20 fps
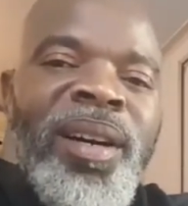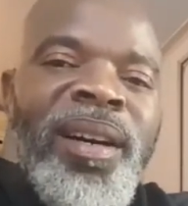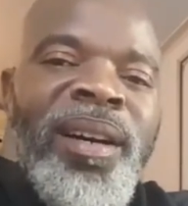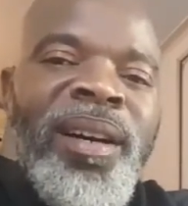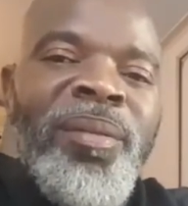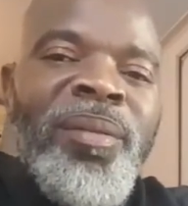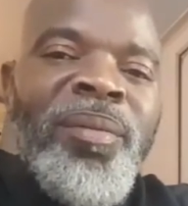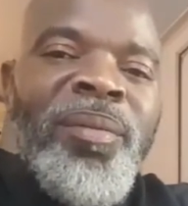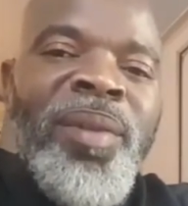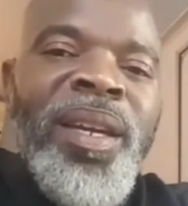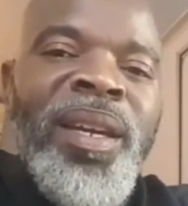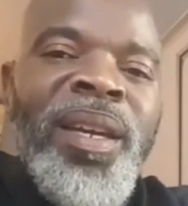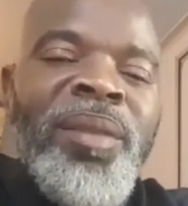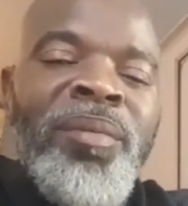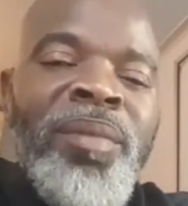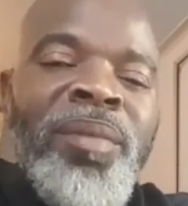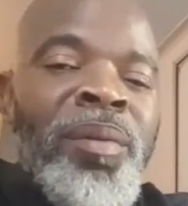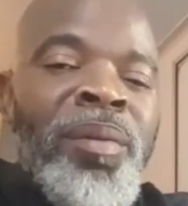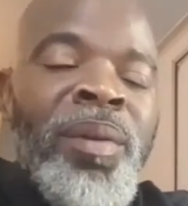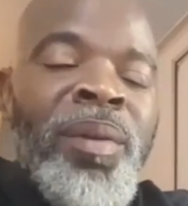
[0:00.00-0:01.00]
we
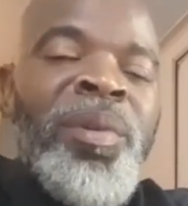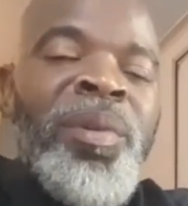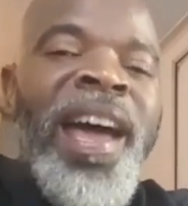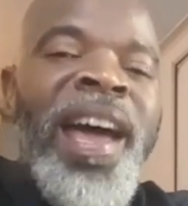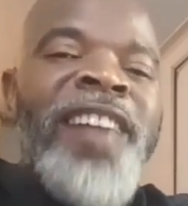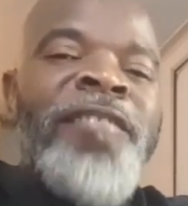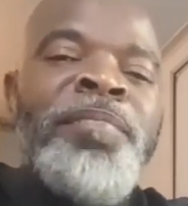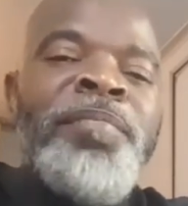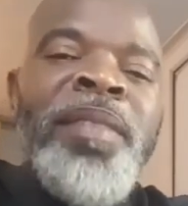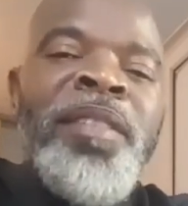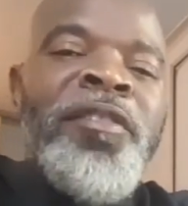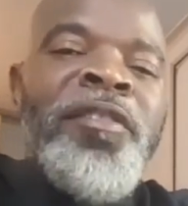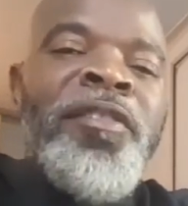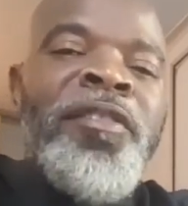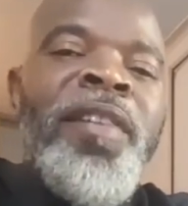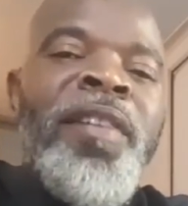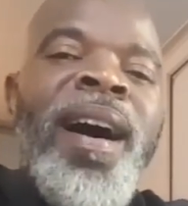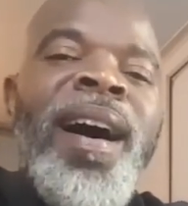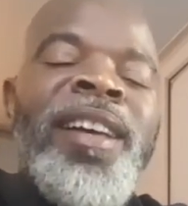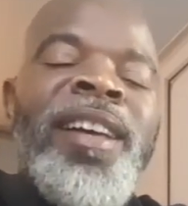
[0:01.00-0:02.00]
would have been
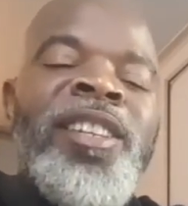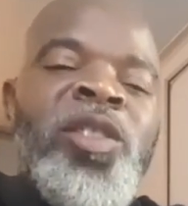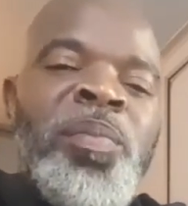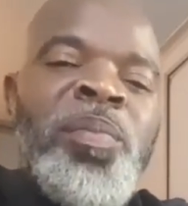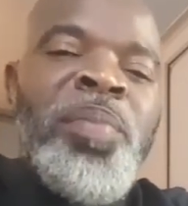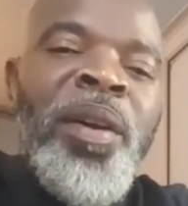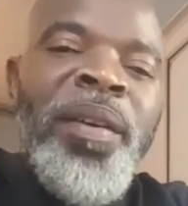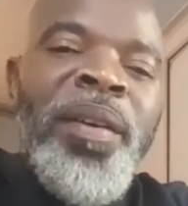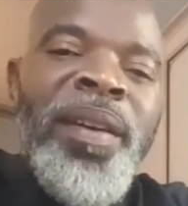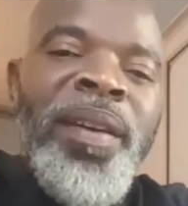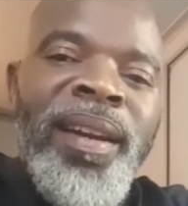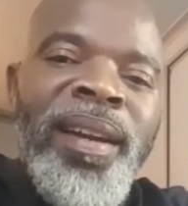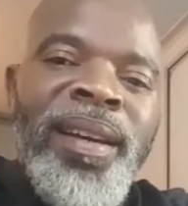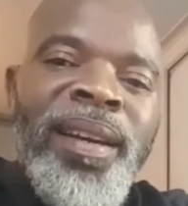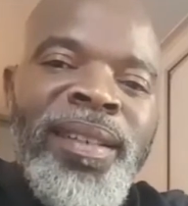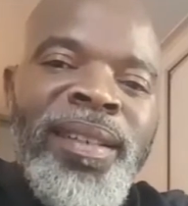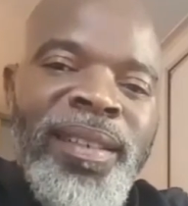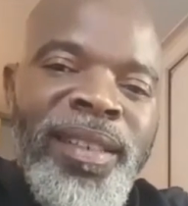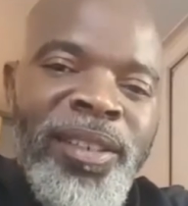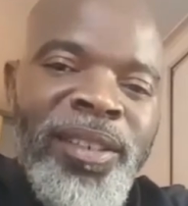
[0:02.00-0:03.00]
far
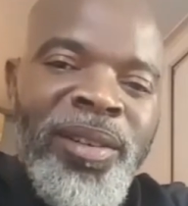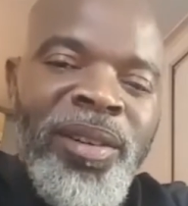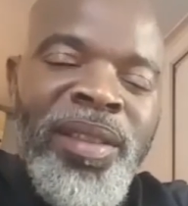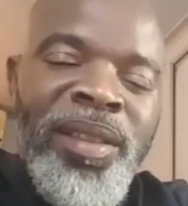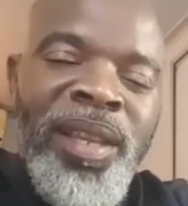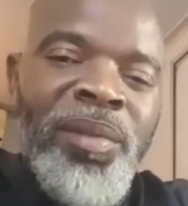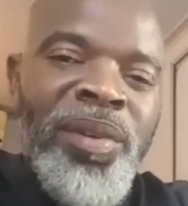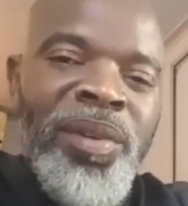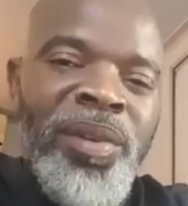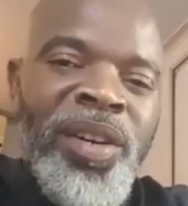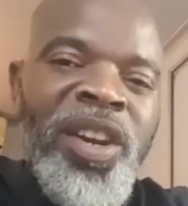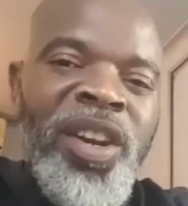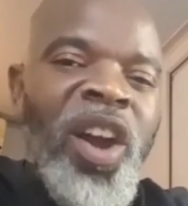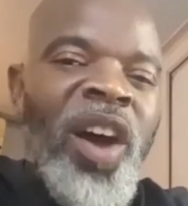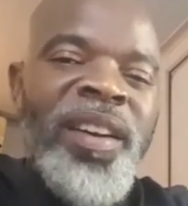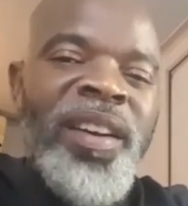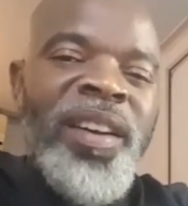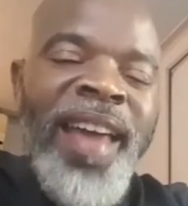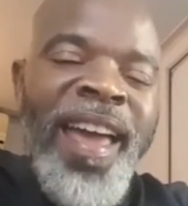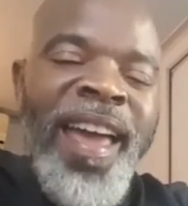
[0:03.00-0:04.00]
superior. They would
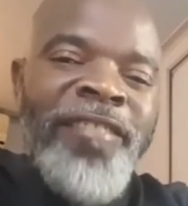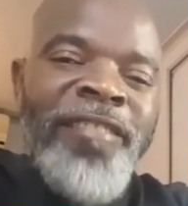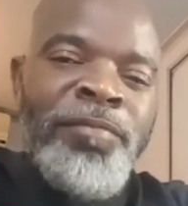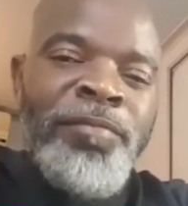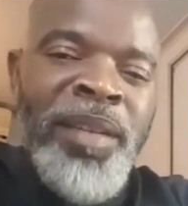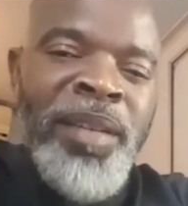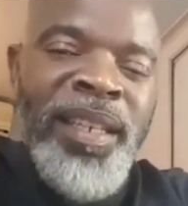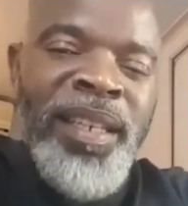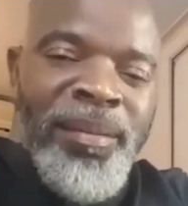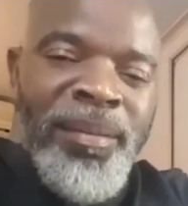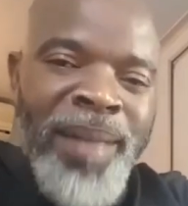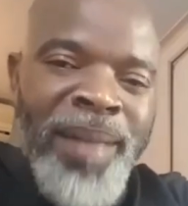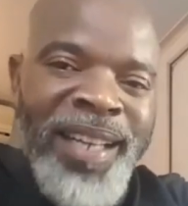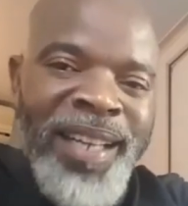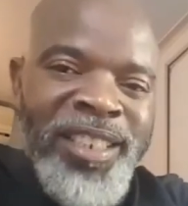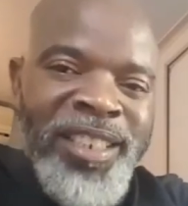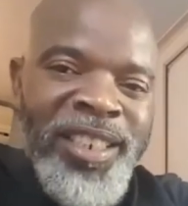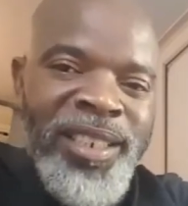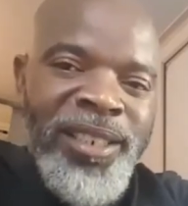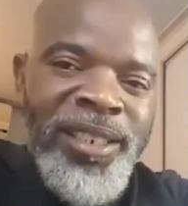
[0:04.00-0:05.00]
not have been a
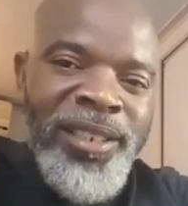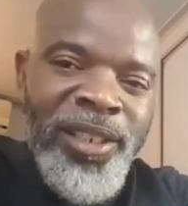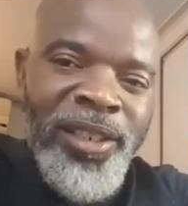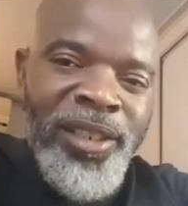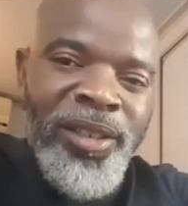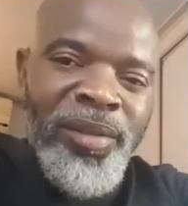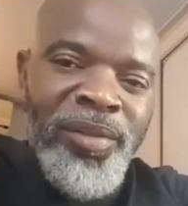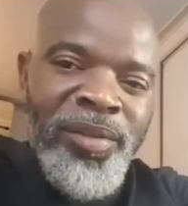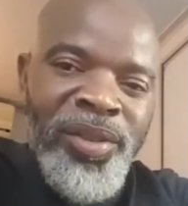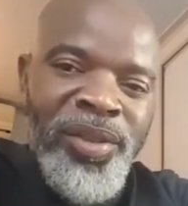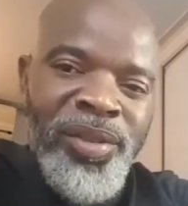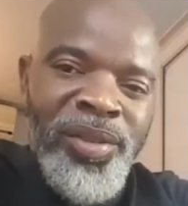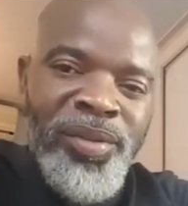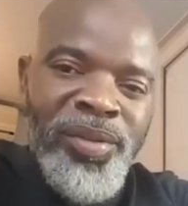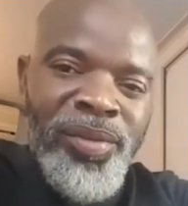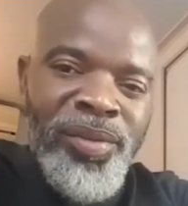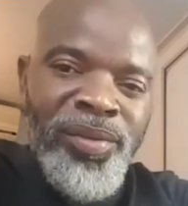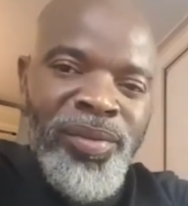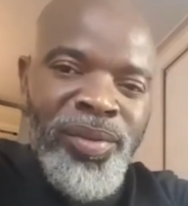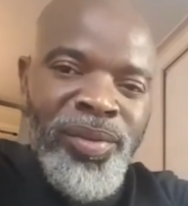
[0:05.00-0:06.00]
match, to
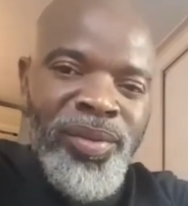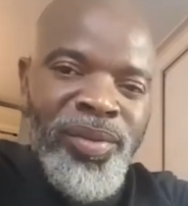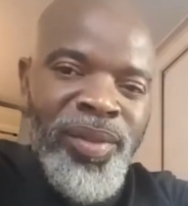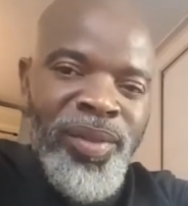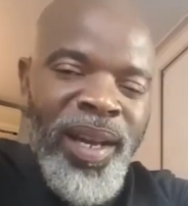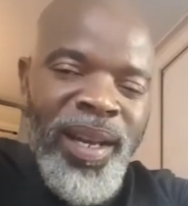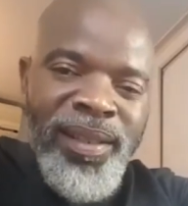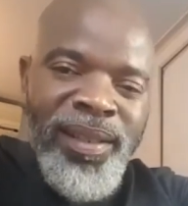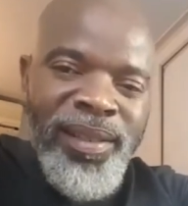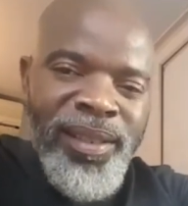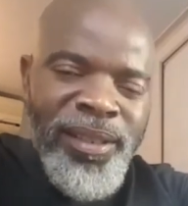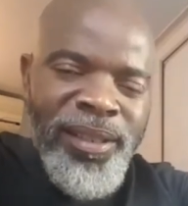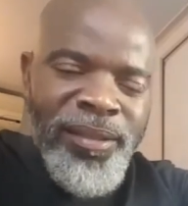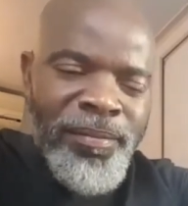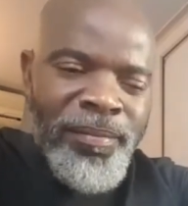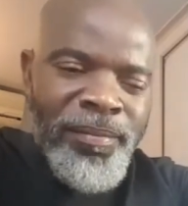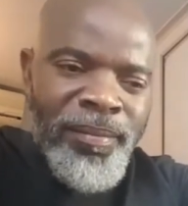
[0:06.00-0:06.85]
us.